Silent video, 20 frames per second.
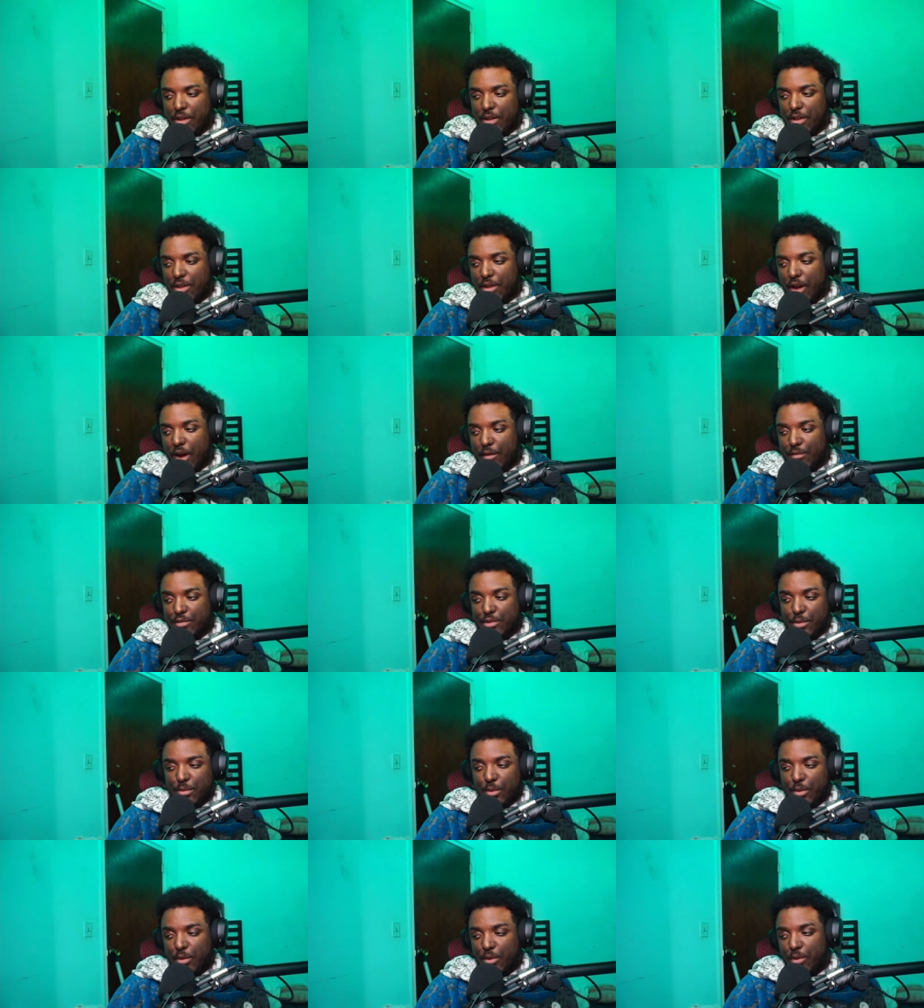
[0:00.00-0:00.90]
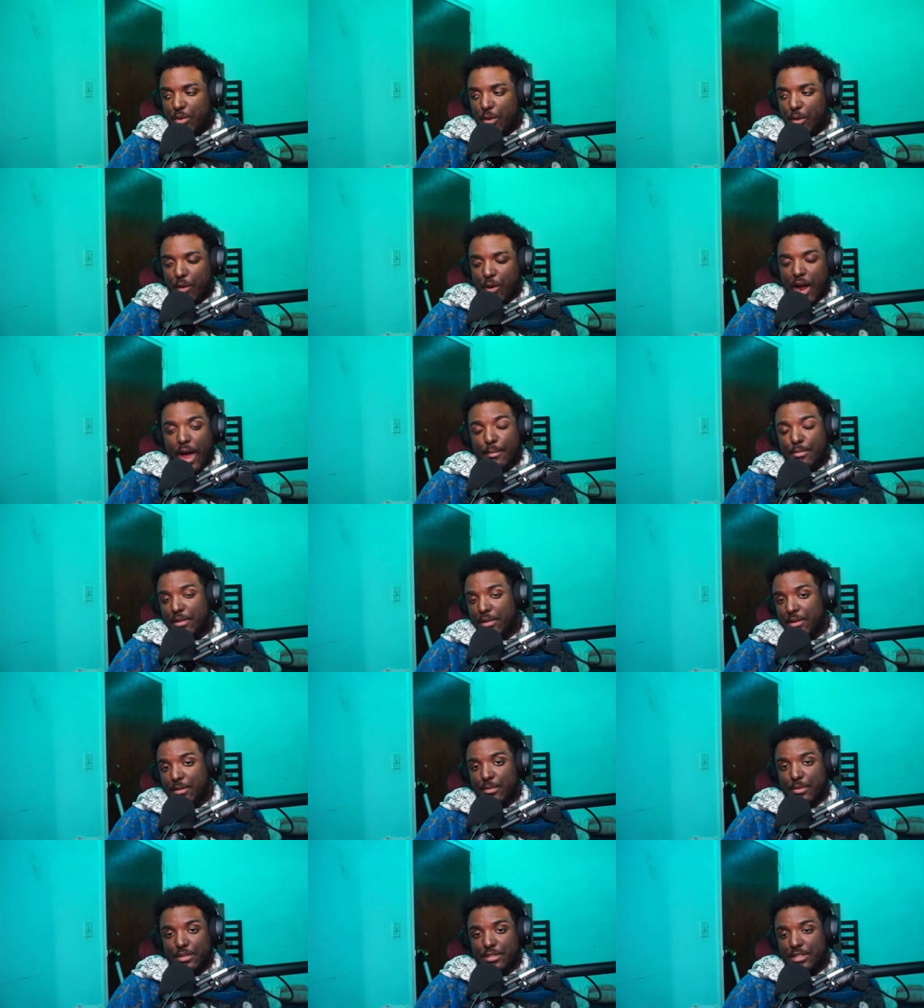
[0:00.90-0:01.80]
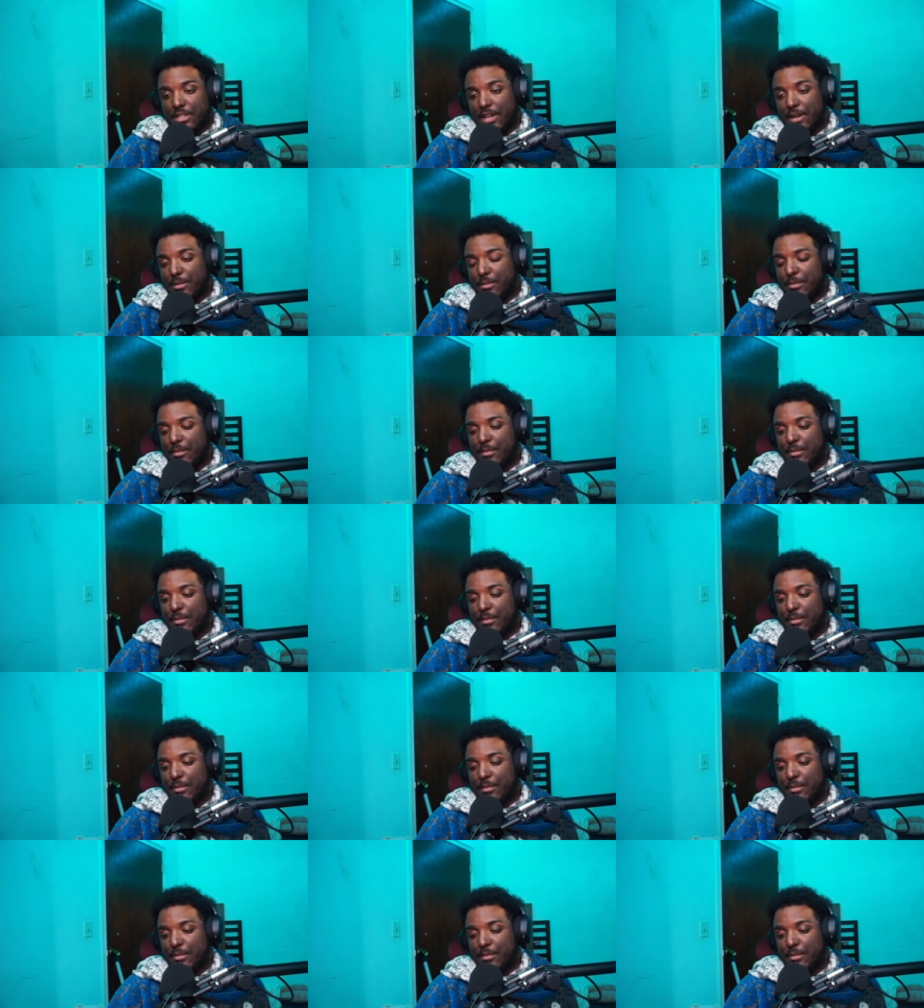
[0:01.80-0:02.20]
comfortable or applicable to them,